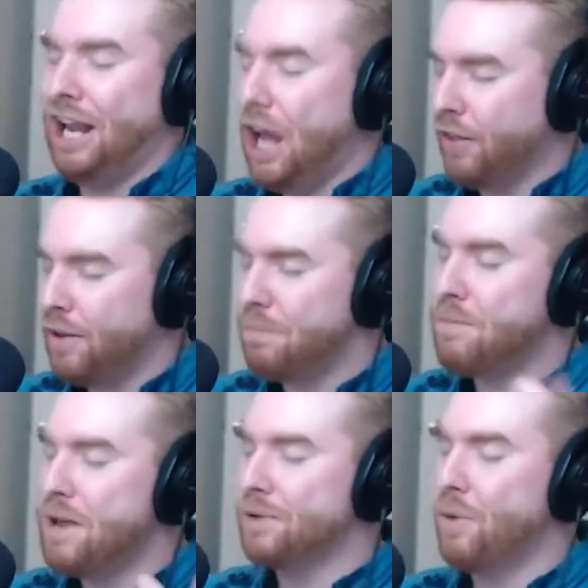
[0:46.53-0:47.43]
of the
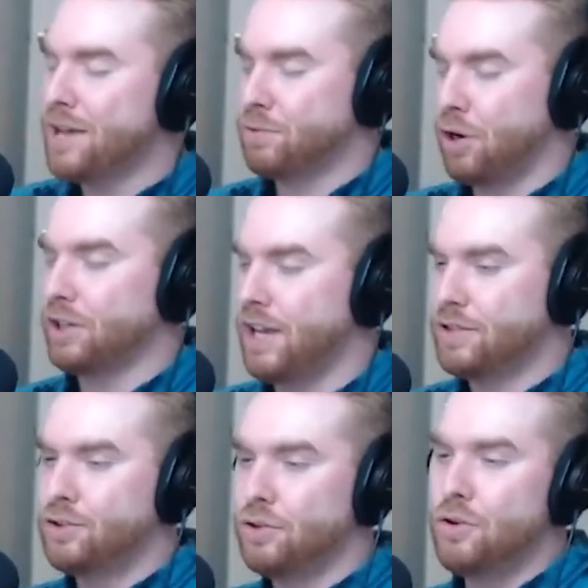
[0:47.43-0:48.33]
Midwest where
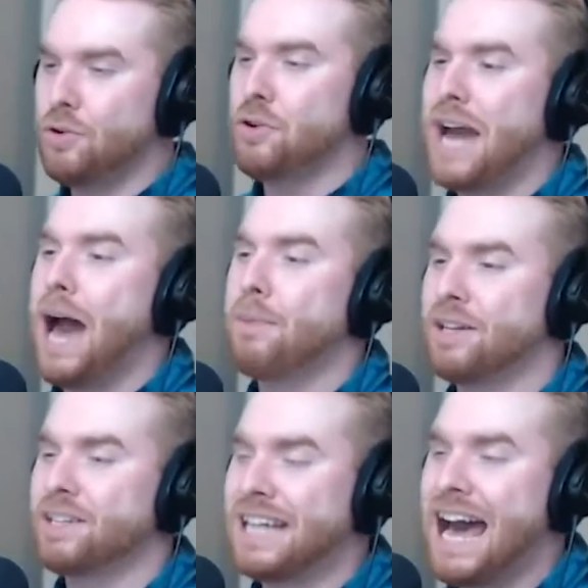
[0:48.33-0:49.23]
these two
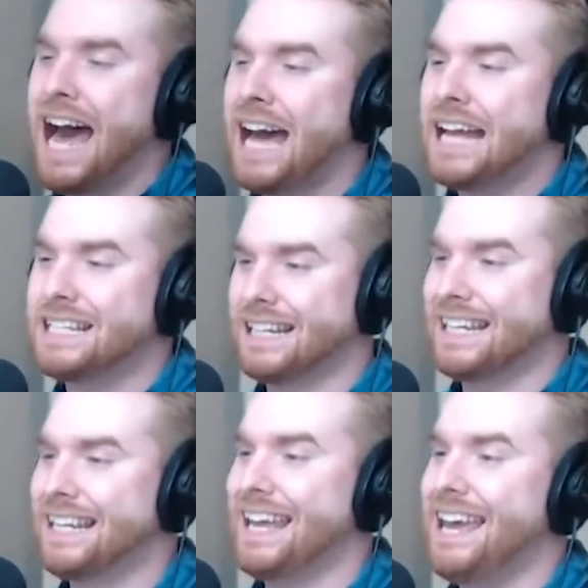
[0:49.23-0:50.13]
goblins got
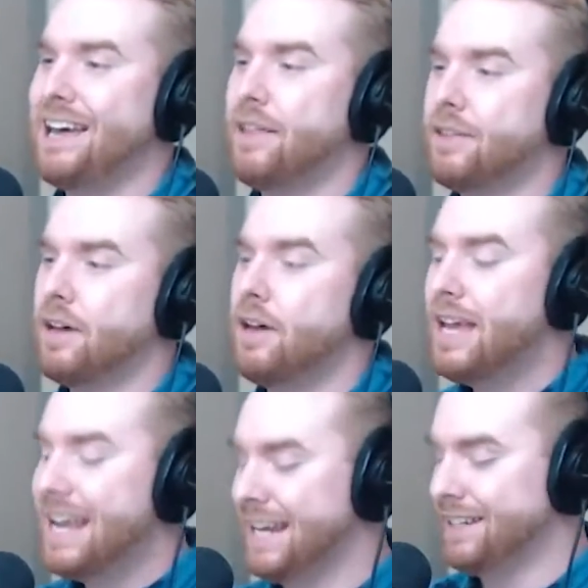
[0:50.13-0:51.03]
together
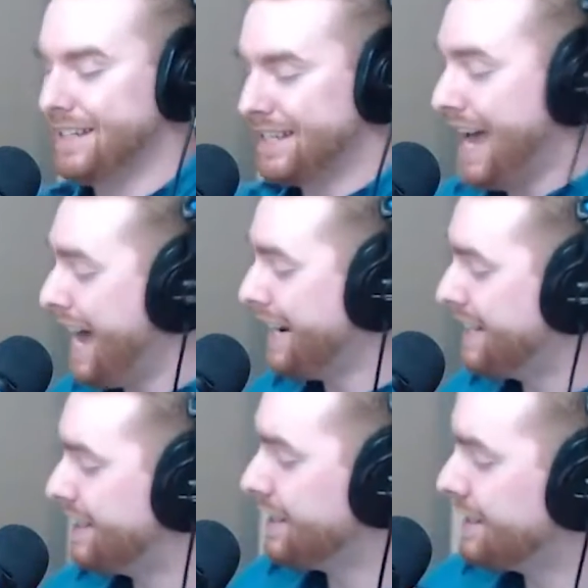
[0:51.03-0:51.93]
and decided
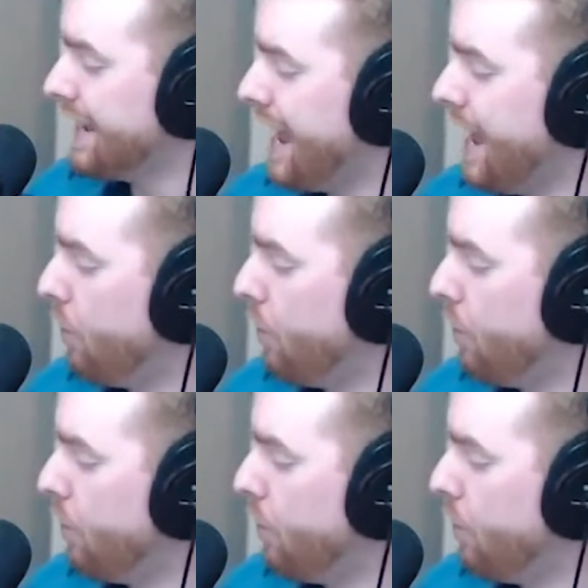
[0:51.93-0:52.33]
to sell